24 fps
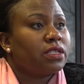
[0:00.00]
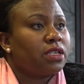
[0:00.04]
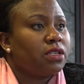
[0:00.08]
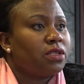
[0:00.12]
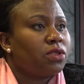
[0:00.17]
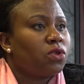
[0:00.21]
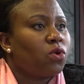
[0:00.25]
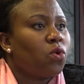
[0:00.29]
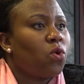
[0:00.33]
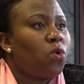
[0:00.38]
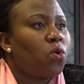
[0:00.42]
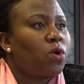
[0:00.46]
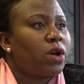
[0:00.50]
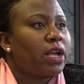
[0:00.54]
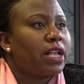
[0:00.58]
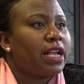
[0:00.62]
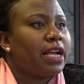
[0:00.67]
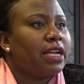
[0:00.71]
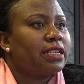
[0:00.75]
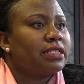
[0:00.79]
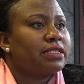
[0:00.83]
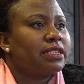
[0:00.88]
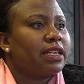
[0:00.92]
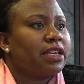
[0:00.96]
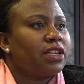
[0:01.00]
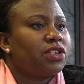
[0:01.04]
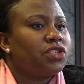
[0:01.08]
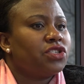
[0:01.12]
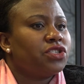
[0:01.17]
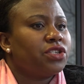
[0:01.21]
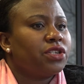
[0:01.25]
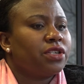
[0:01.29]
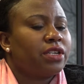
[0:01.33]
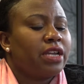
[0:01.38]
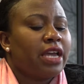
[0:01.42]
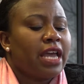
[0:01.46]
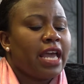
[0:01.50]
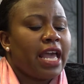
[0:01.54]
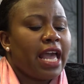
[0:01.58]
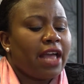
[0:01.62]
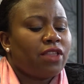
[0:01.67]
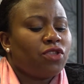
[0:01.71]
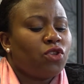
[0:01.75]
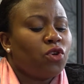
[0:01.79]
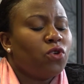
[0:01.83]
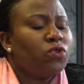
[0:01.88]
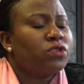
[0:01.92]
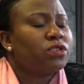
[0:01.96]
in the organization.
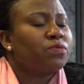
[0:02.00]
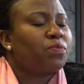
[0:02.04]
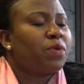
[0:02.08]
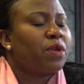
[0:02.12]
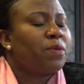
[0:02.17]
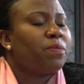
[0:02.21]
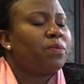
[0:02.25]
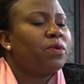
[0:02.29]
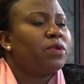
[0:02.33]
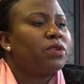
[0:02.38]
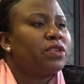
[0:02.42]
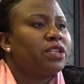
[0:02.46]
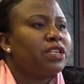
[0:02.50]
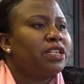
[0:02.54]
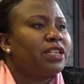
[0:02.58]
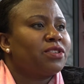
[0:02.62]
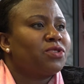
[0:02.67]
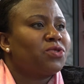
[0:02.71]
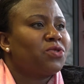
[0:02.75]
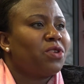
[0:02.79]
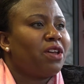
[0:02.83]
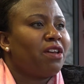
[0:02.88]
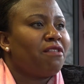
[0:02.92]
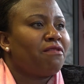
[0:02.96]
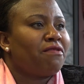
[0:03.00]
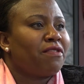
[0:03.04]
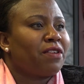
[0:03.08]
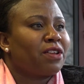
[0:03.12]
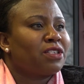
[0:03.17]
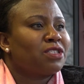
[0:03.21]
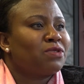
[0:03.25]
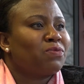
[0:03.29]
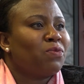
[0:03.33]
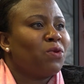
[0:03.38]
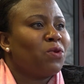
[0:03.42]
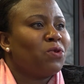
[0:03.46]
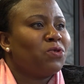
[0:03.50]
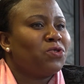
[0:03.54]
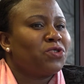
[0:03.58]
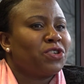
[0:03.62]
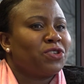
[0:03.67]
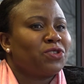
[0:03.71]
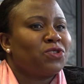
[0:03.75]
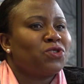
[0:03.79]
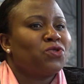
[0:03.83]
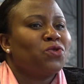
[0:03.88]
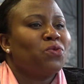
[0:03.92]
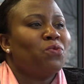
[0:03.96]
And those people needed to have
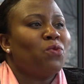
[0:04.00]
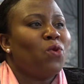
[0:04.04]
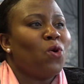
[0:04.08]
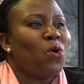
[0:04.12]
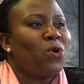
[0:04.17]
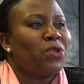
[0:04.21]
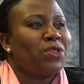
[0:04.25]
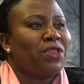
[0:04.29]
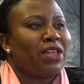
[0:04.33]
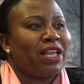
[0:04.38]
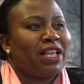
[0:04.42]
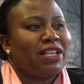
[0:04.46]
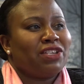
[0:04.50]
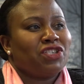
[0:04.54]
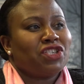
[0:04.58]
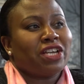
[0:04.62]
exposure to more than